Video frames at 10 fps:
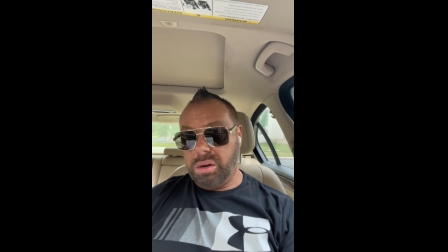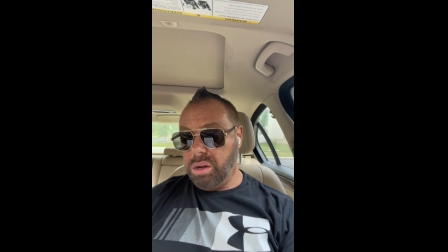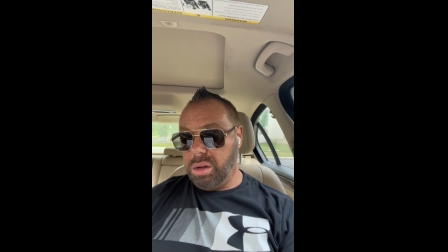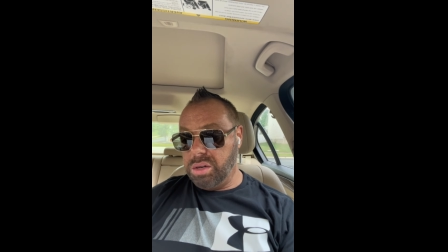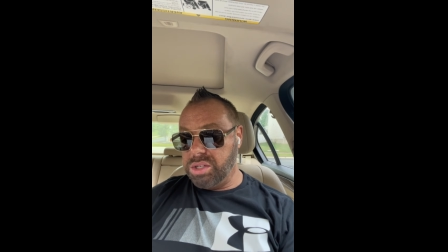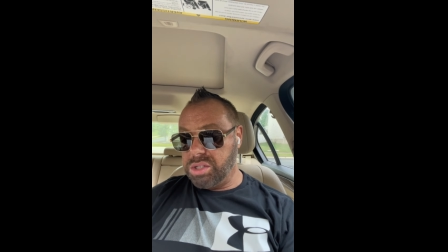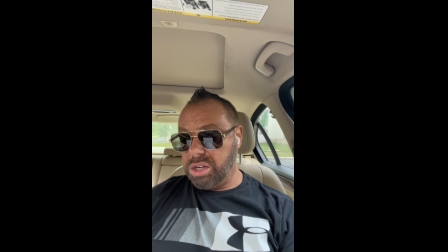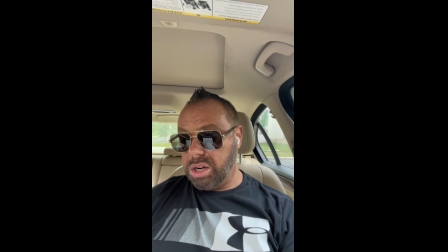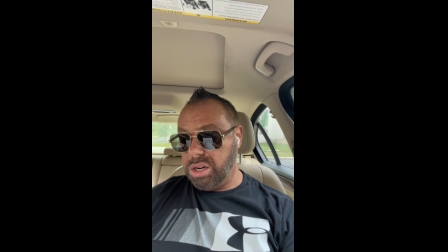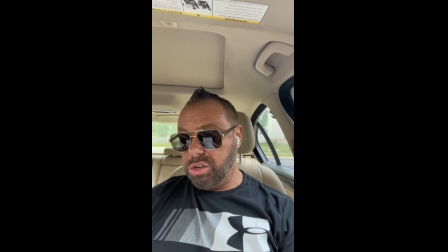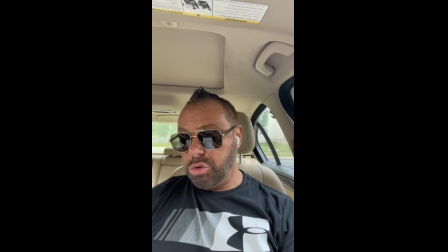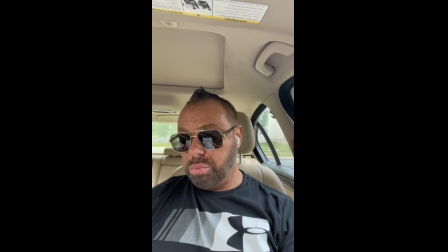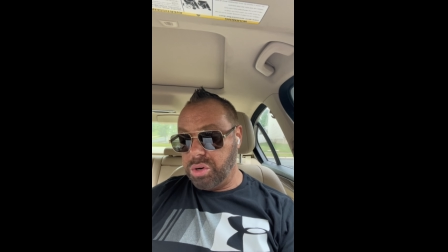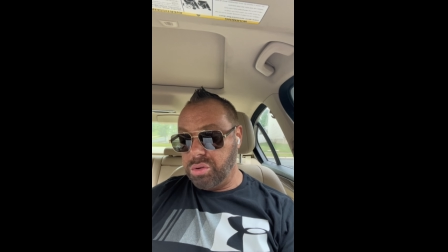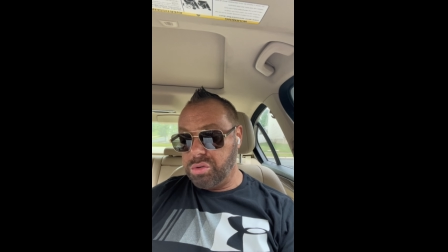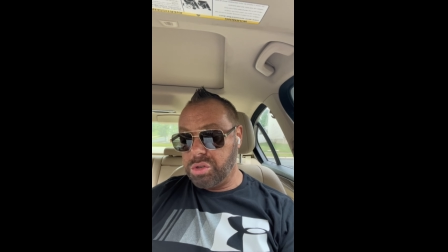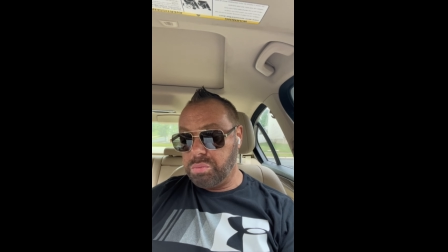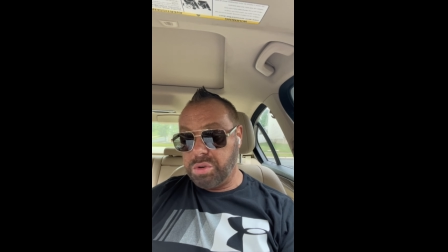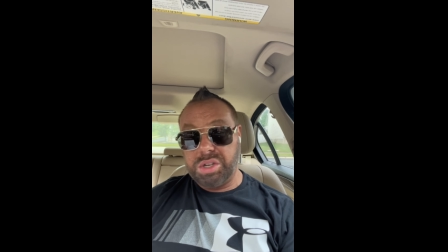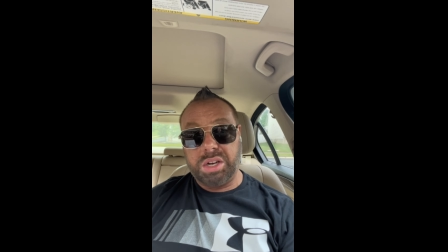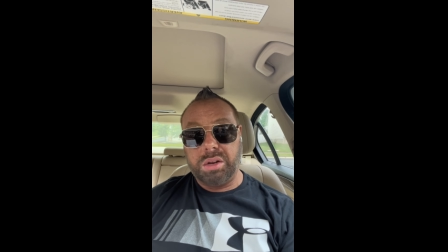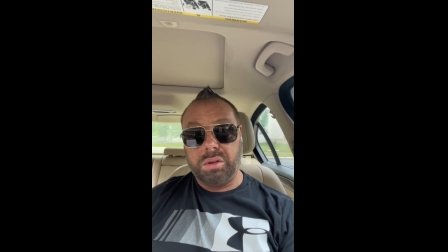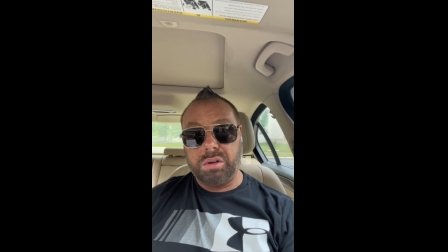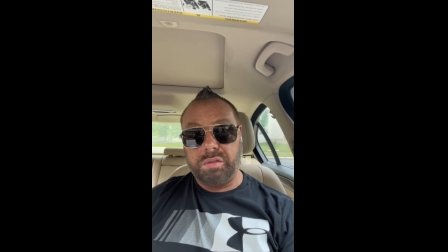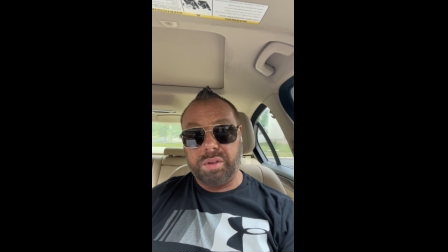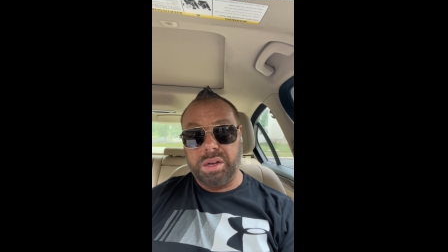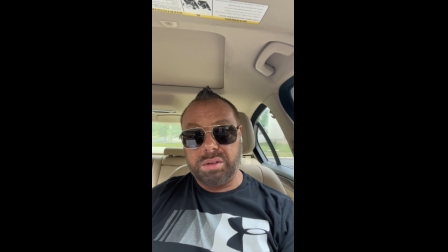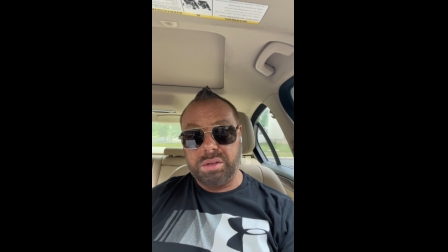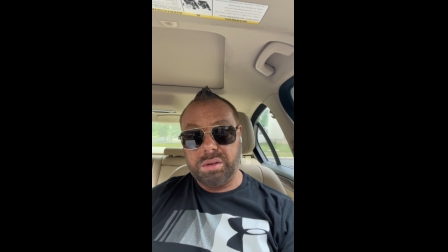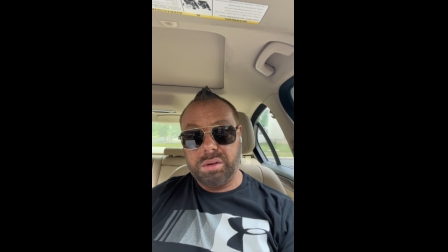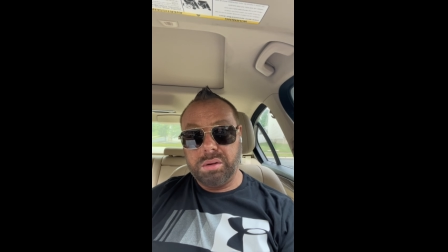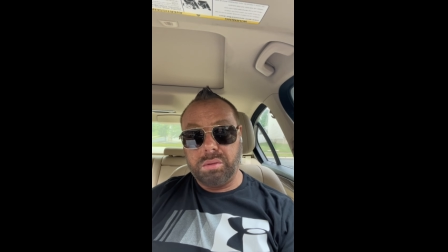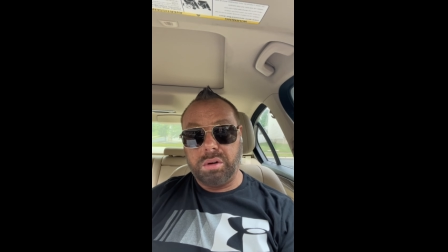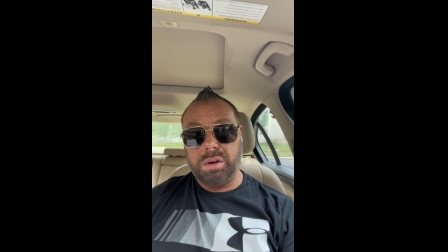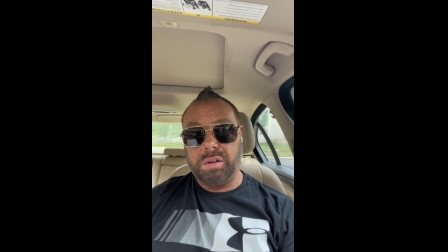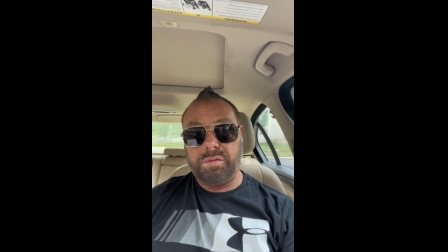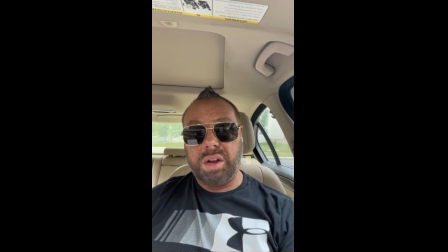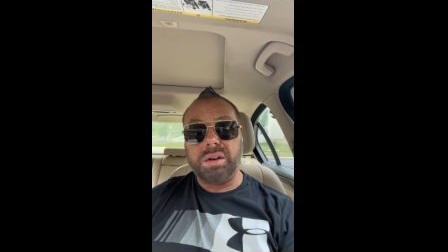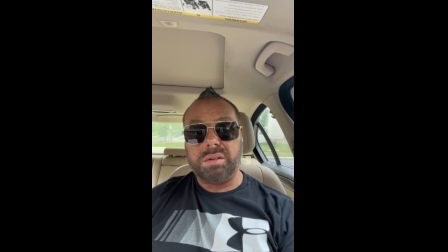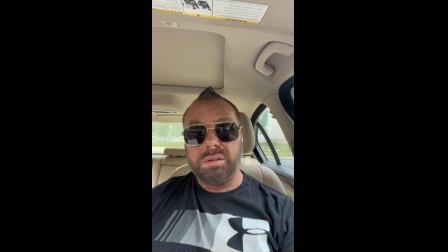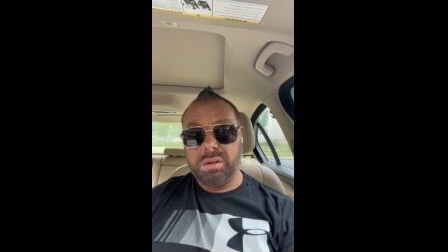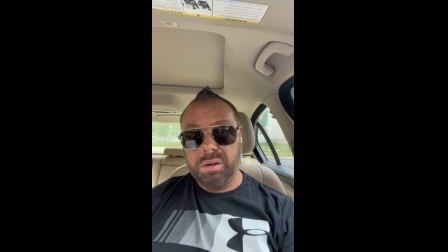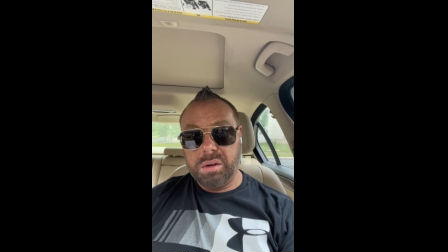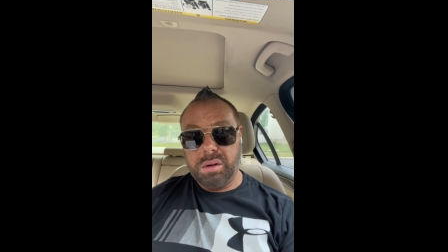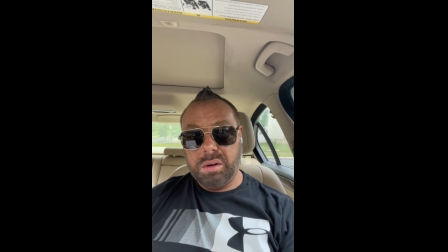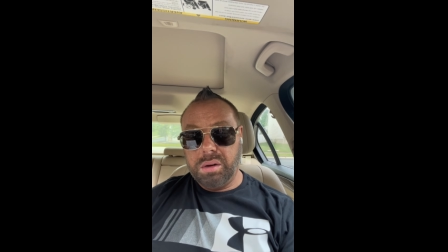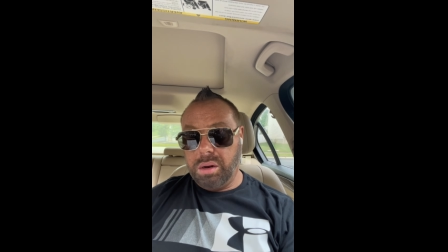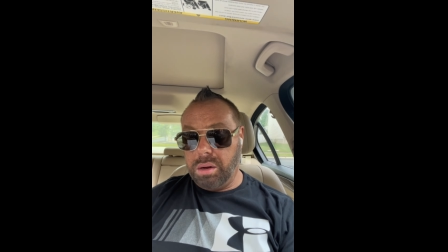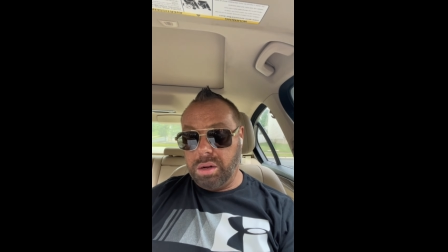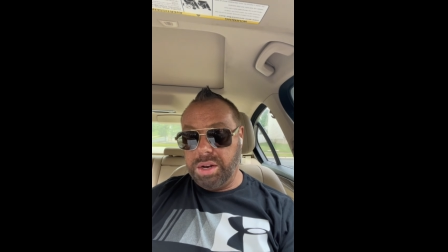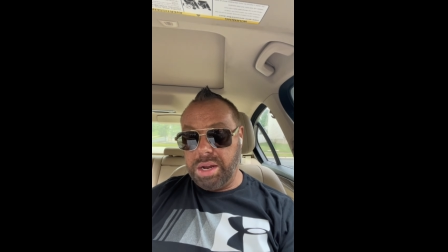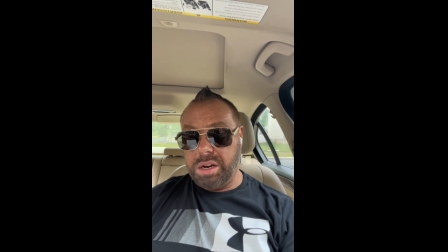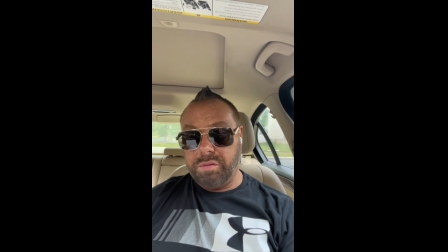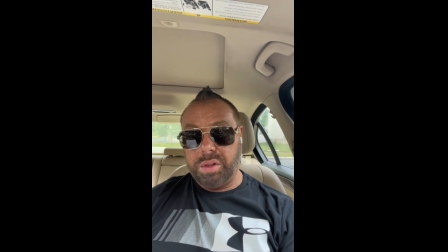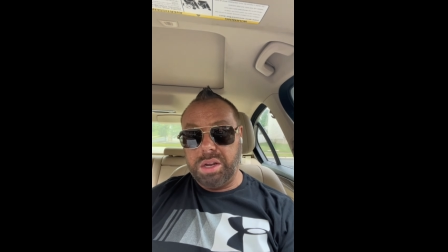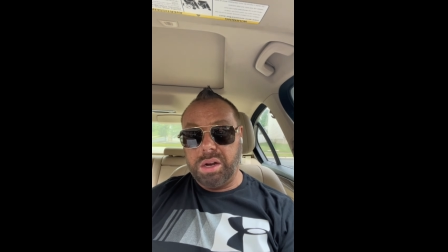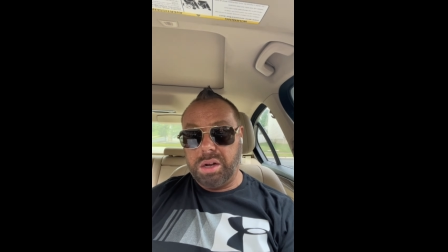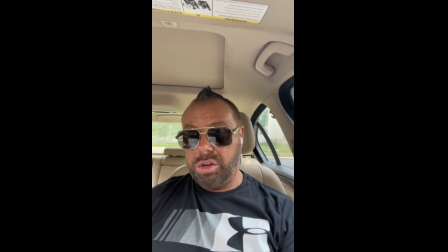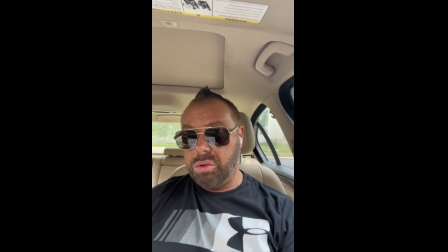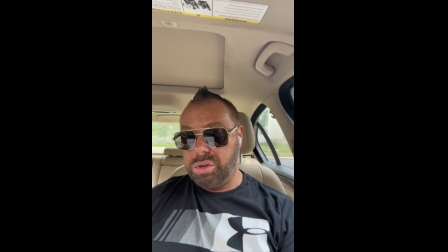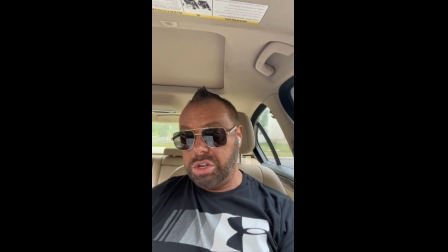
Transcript: uh, designed to produce particular event or an effect uh, negatively on you to